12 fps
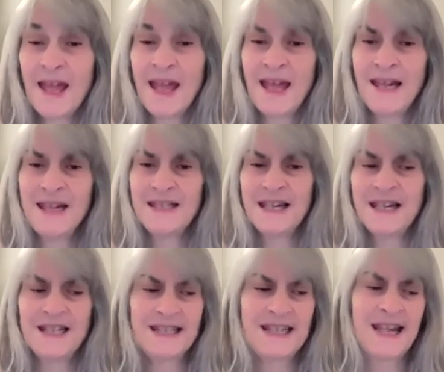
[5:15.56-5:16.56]
And as
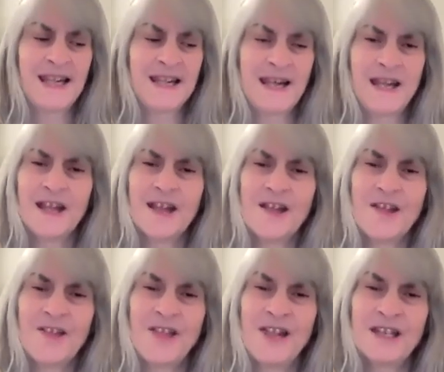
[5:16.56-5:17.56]
I said,
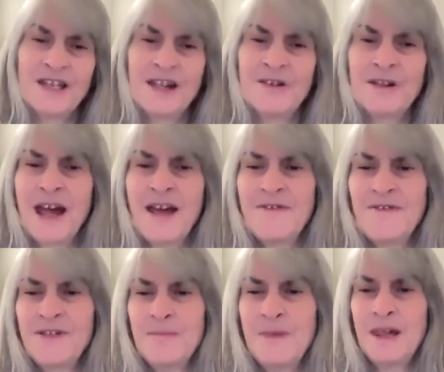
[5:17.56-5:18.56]
Things don't have
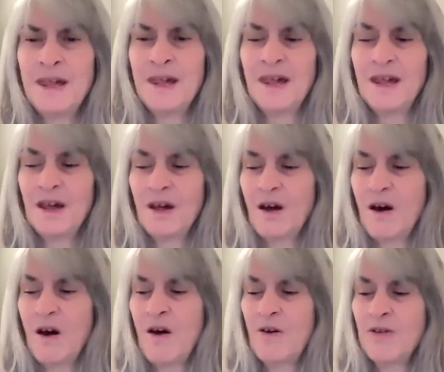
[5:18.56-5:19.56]
to be
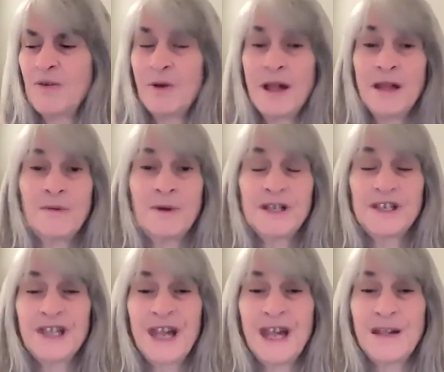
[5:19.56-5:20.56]
all the way you
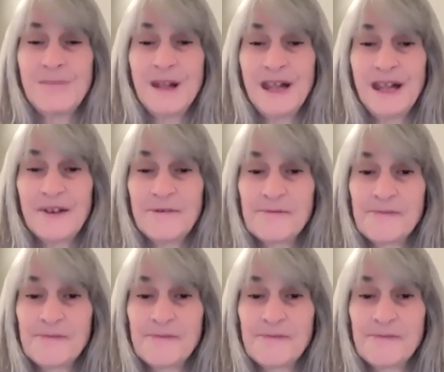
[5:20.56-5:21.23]
wish they'd be.